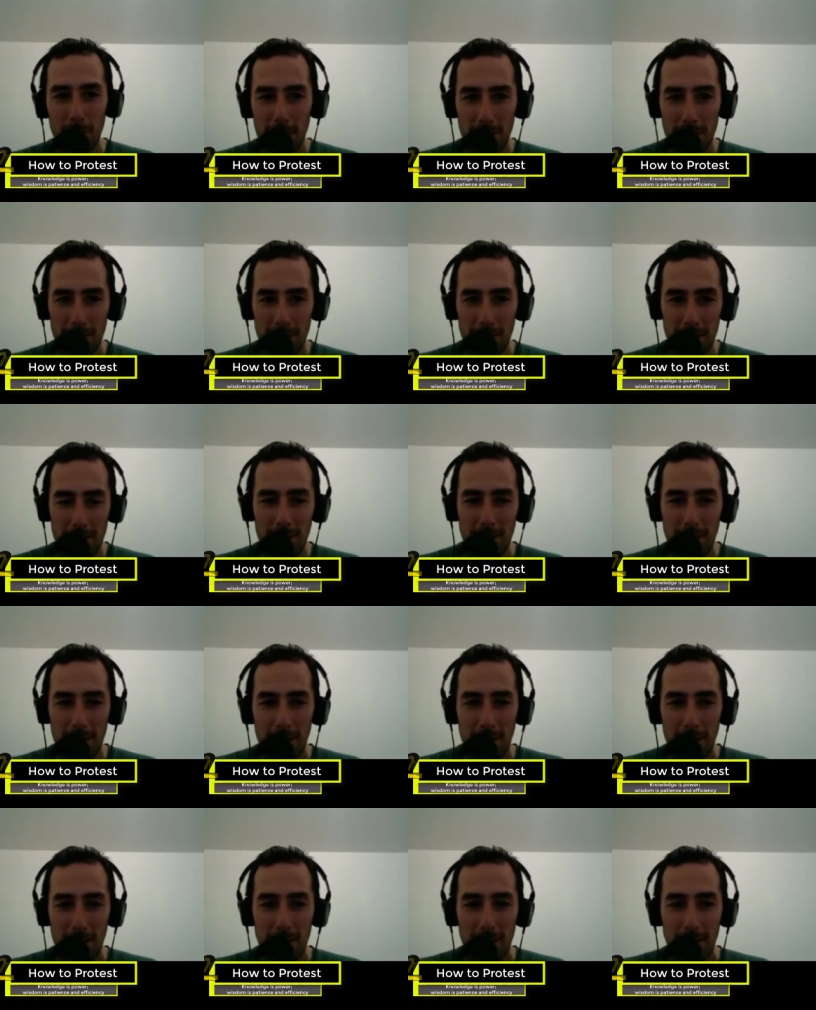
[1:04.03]
we're going to
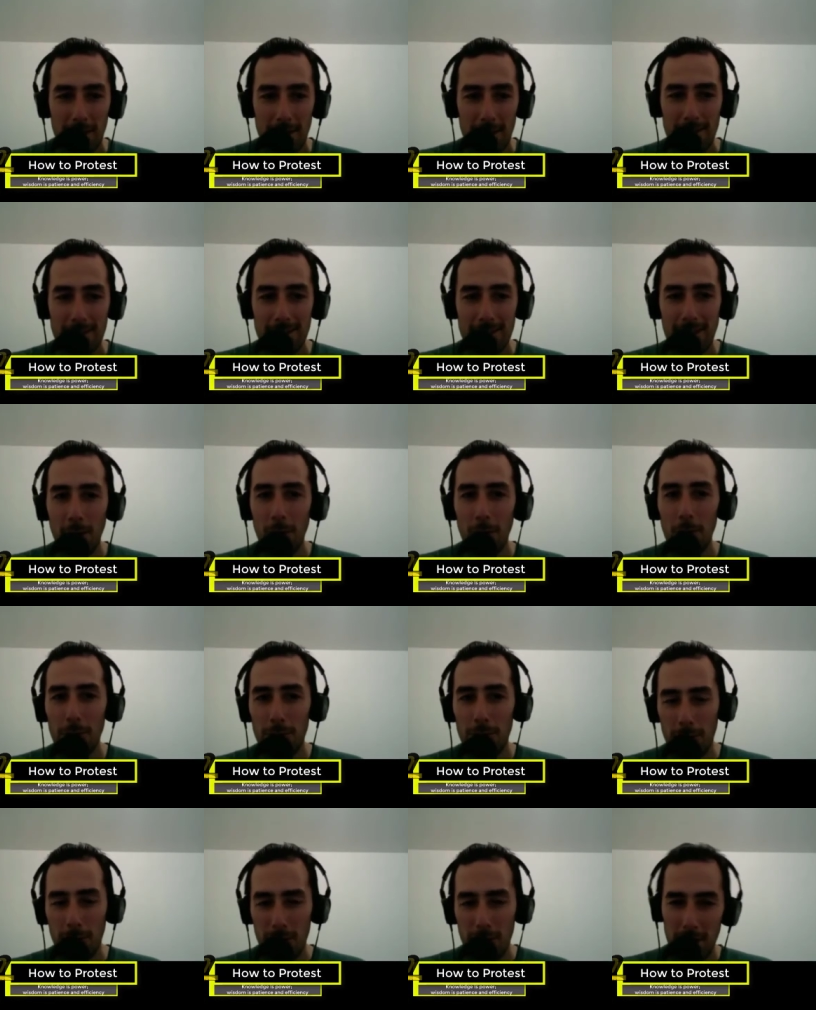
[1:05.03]

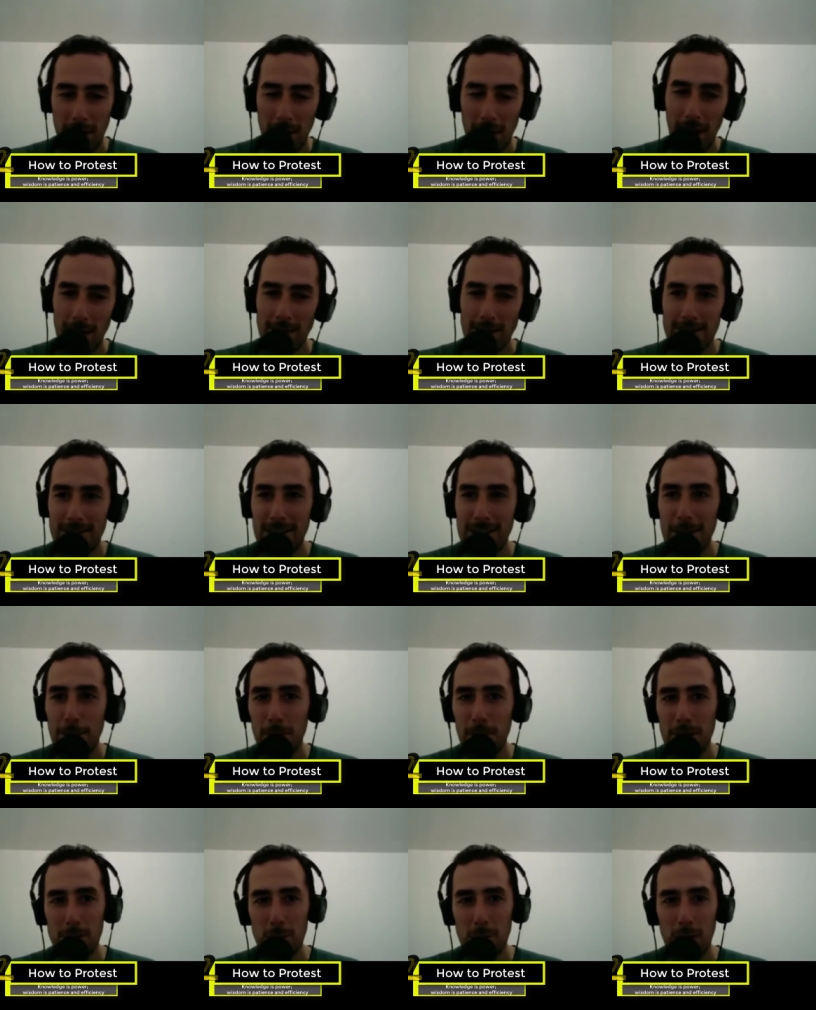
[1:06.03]
delve as
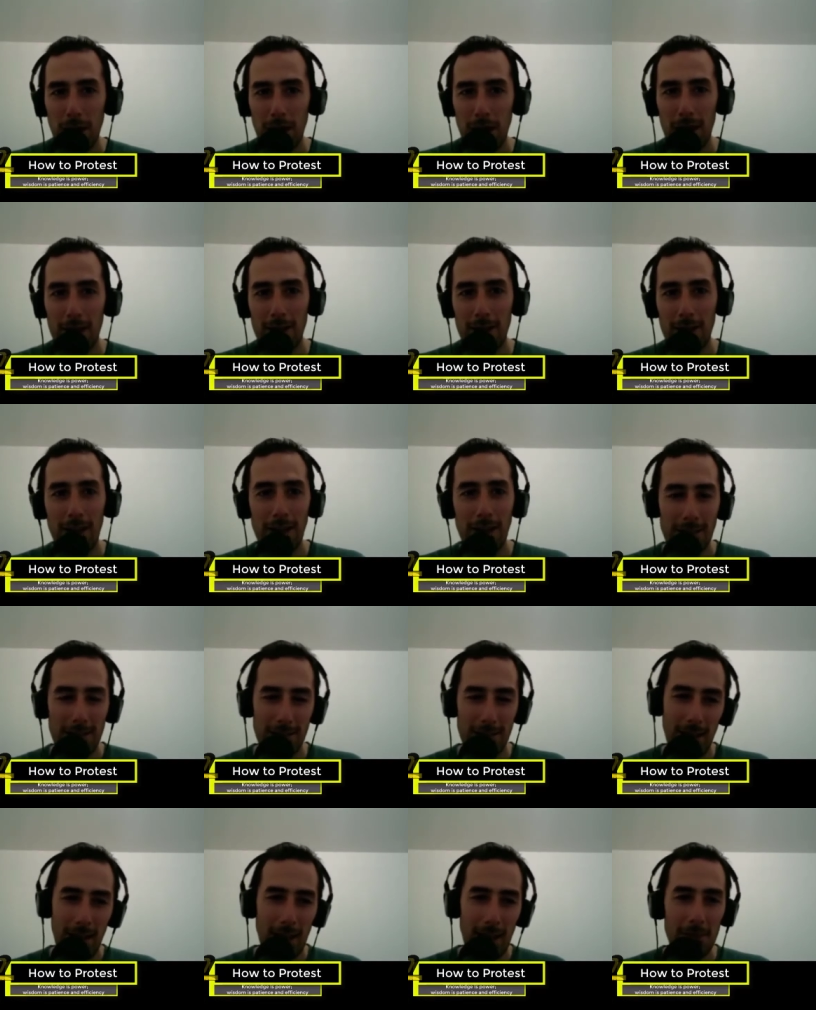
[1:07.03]
deeply as we can
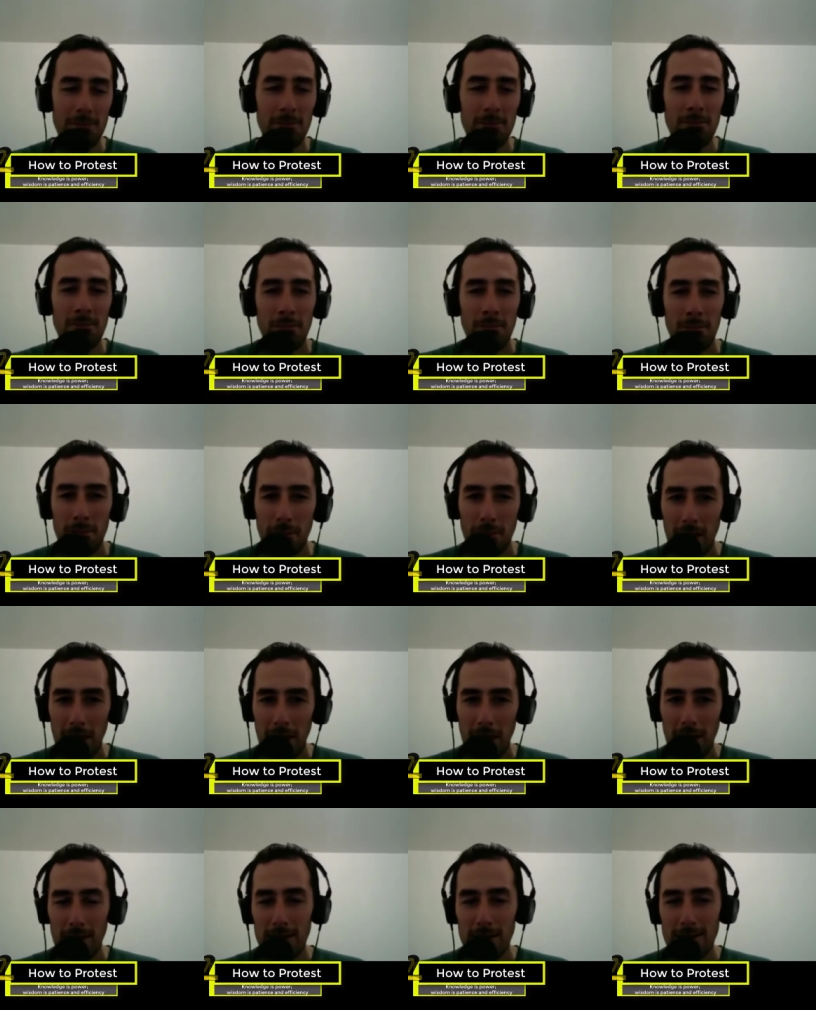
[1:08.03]
into that
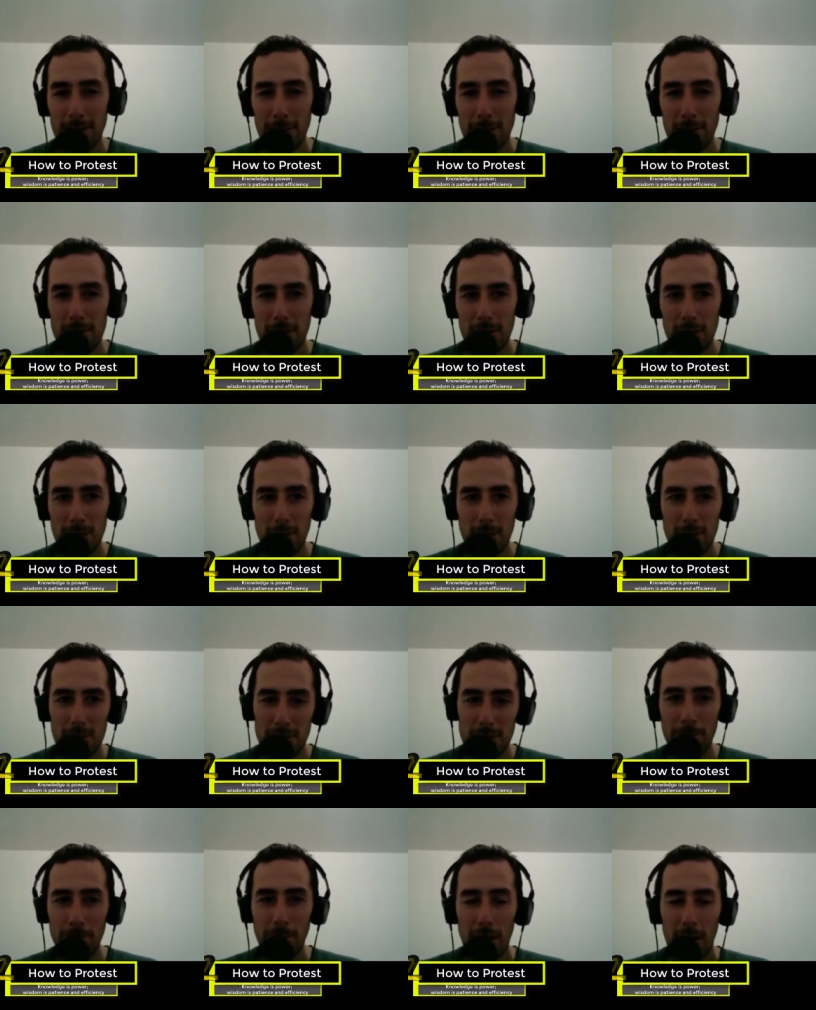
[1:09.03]
in this episode.
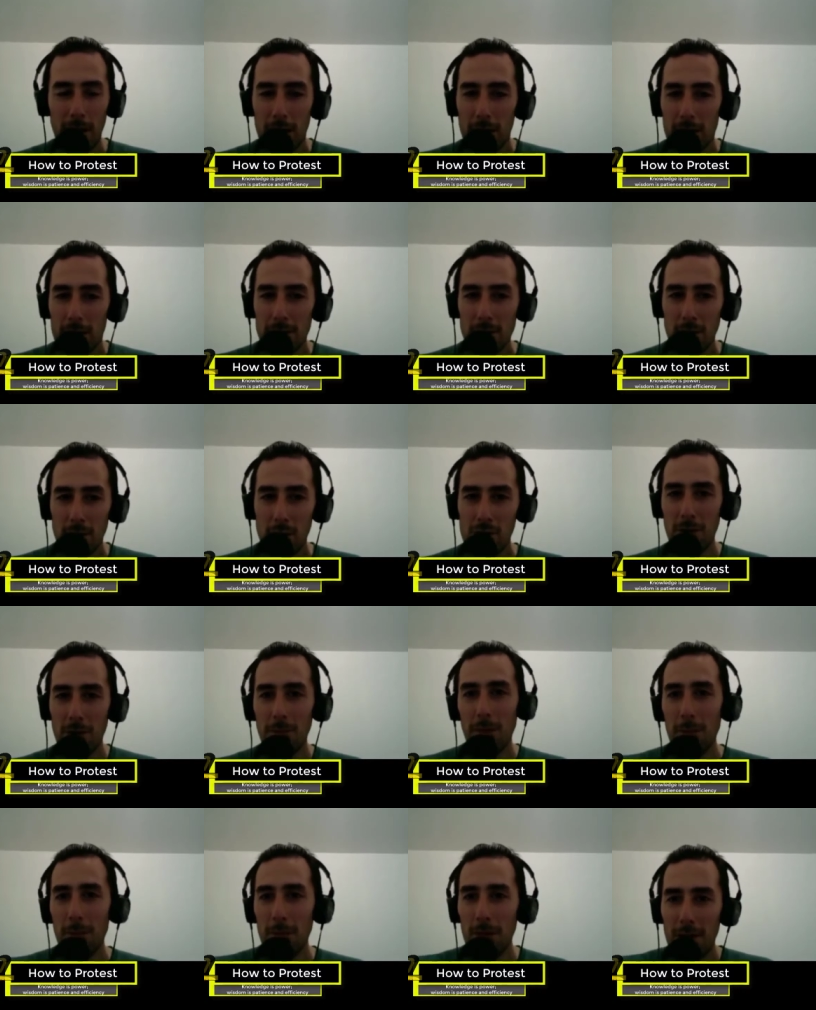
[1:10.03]
So
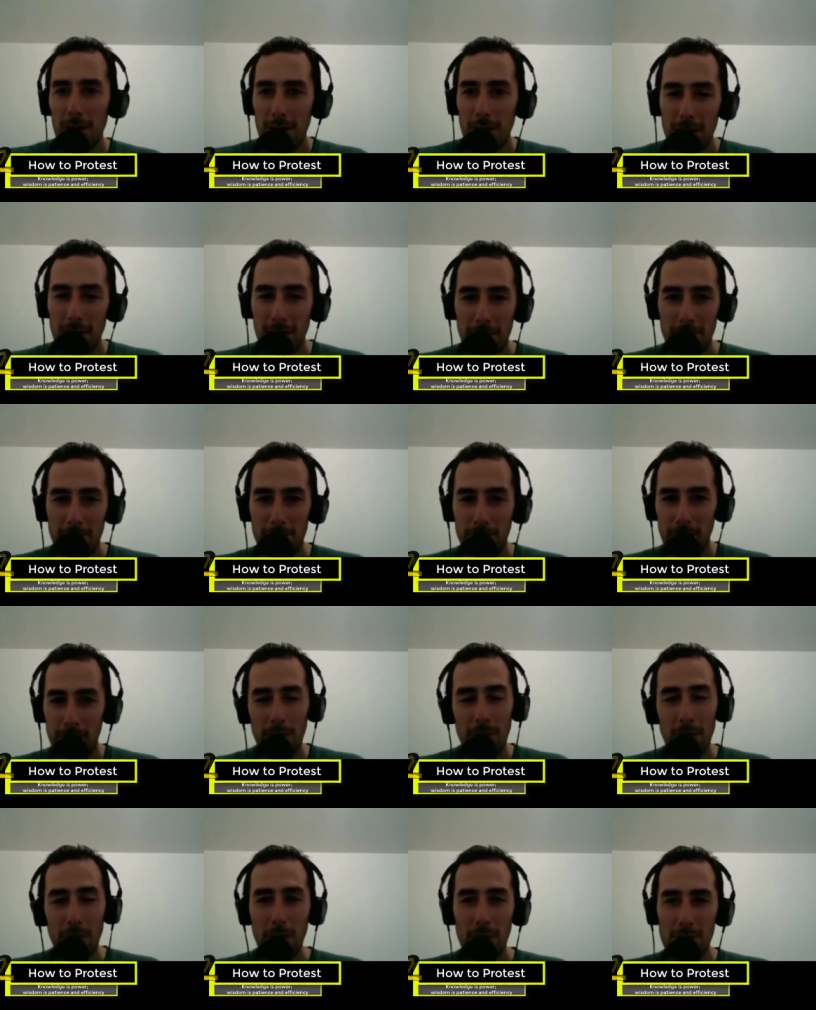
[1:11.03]
Jim, maybe
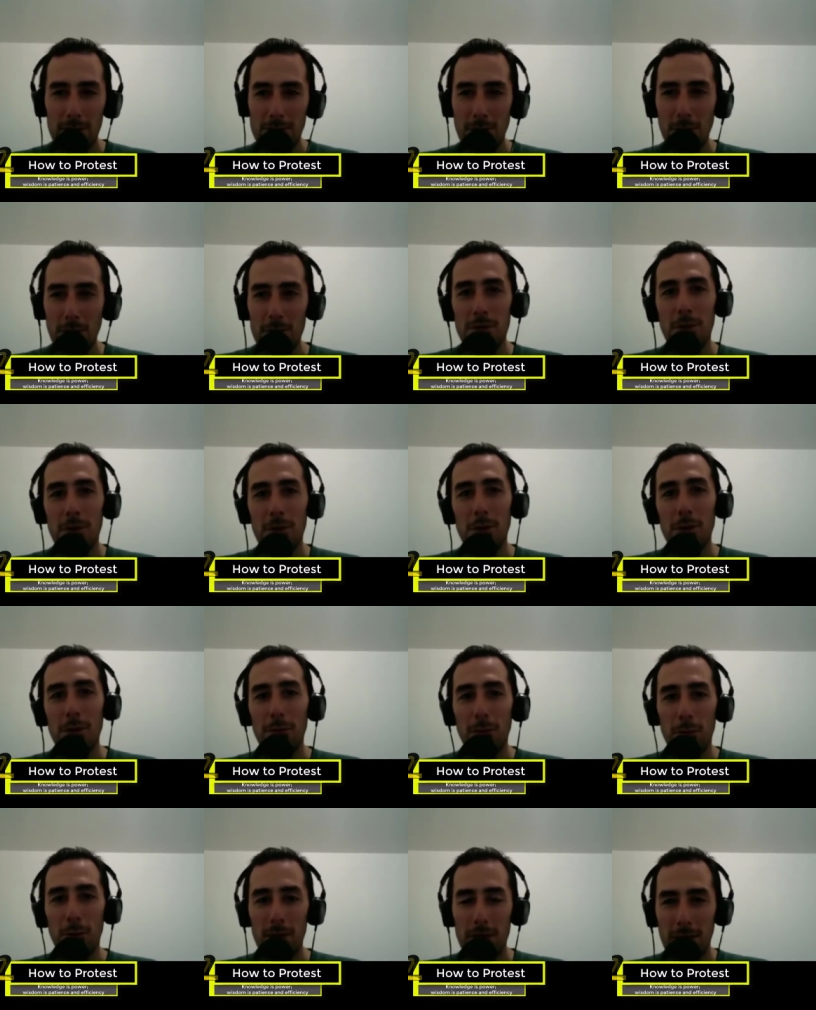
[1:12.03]
you can start us
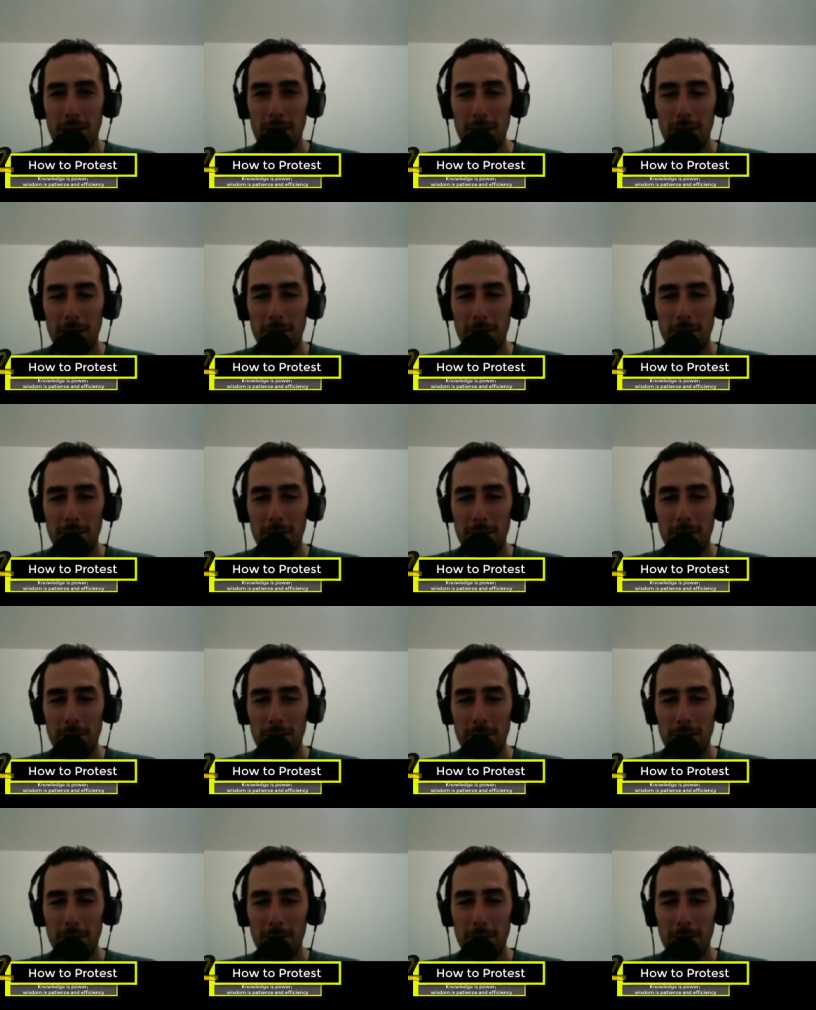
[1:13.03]
off with